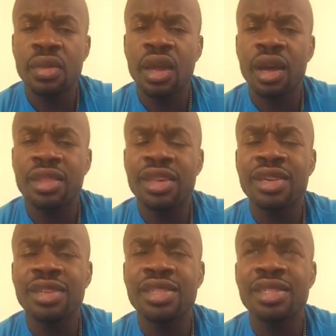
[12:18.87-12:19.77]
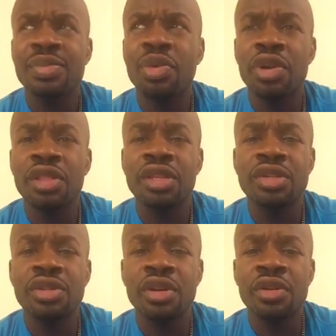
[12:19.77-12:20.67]
I think it's just important that
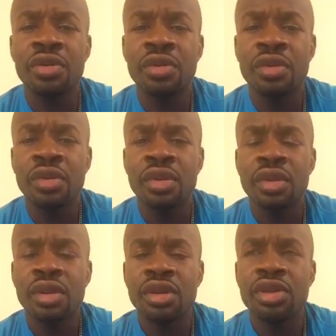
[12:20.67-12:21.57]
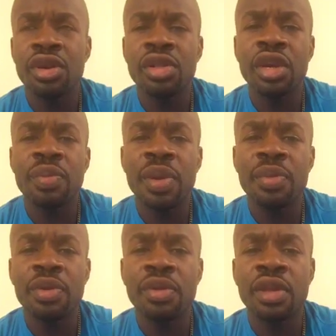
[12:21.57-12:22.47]
you don't look at
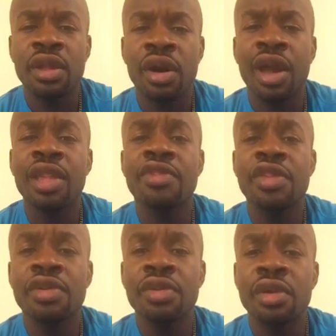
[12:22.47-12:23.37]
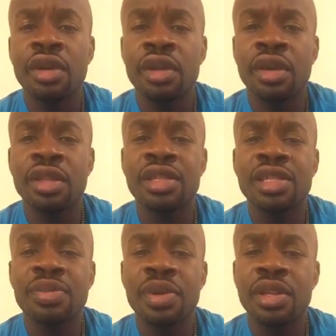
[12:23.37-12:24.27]
people that are ahead of you in a
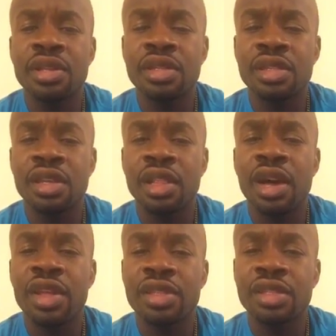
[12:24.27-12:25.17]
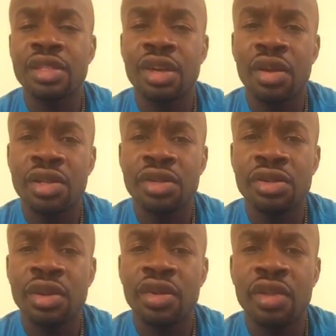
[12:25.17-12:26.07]
discipline and just allow that to discourage
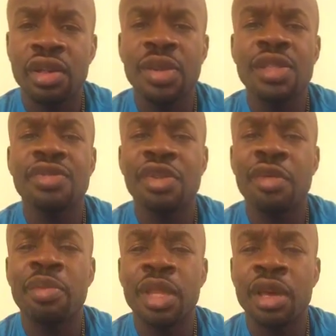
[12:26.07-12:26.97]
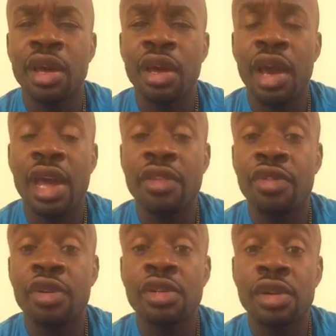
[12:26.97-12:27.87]
you, especially if you haven't been at it
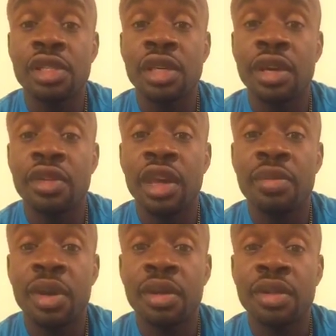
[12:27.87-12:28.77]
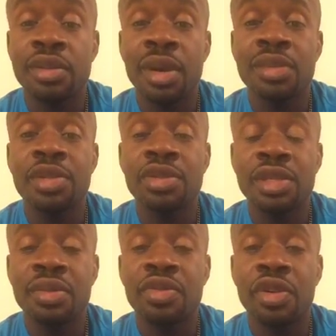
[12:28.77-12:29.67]
for as long as they've been. If somebody's been
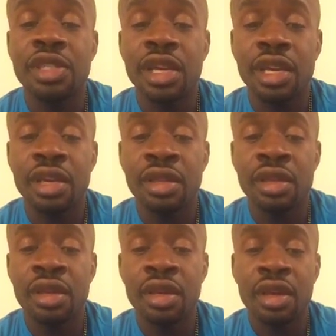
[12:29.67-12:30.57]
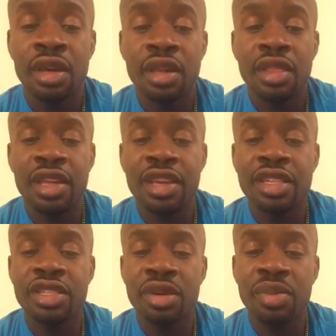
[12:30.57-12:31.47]
doing something for a decade, they
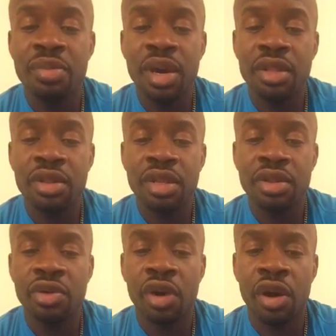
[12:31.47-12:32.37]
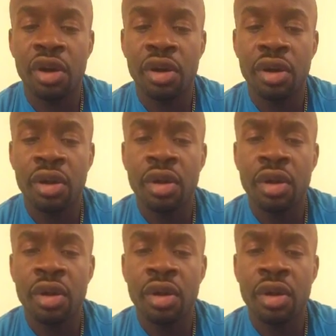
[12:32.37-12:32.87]
should be better than you are.